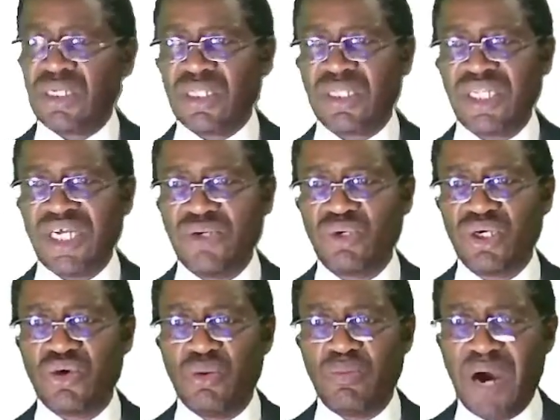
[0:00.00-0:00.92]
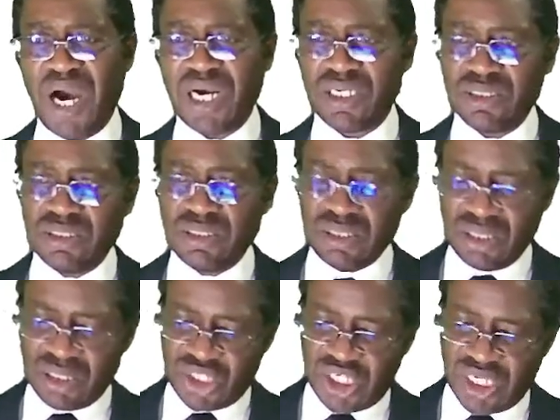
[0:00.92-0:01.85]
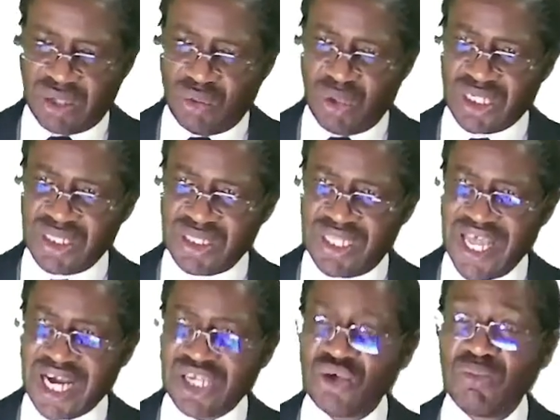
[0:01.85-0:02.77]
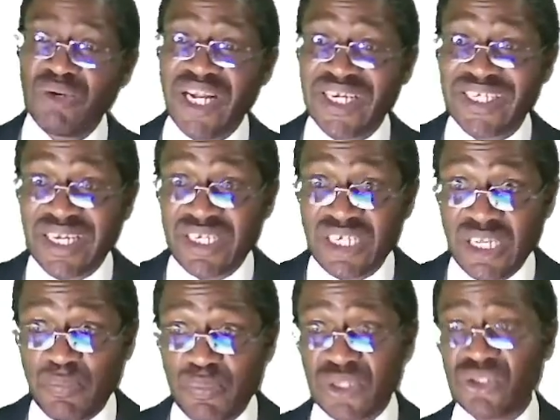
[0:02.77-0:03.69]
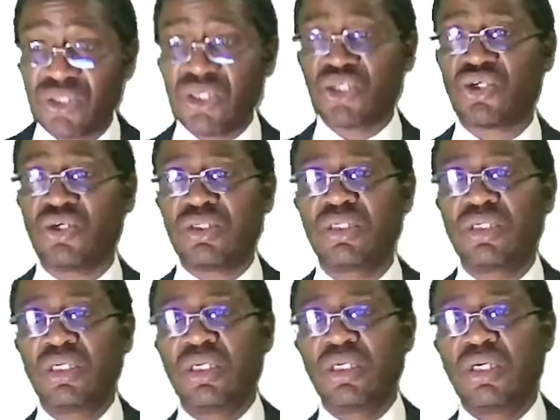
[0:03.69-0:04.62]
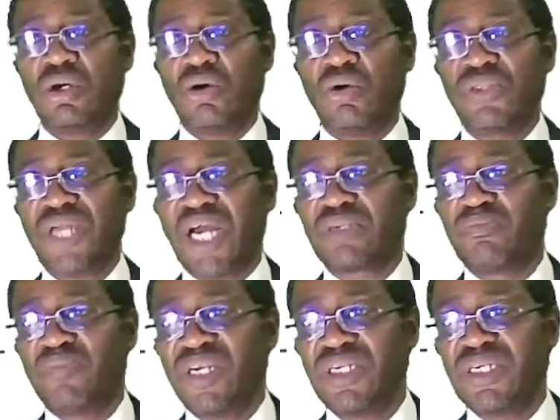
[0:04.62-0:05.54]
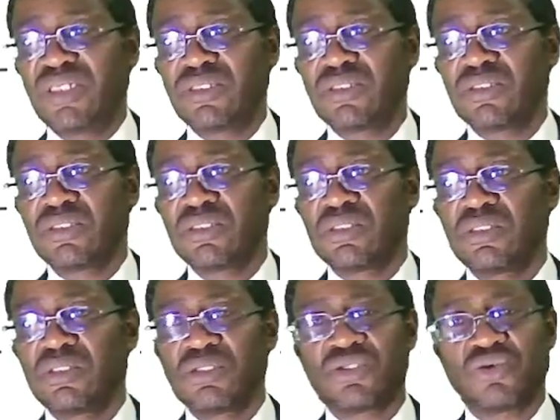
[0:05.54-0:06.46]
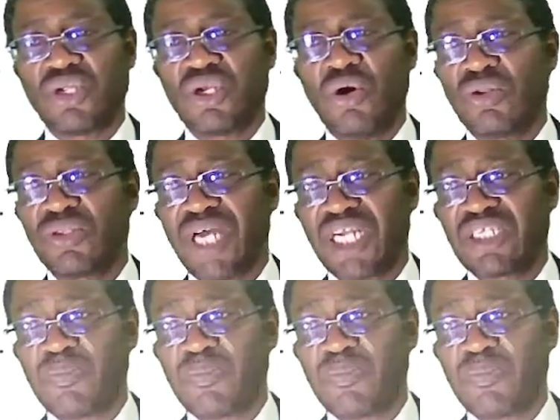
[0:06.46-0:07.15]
Then we go back, check what is the accumulated depreciation on that building, on that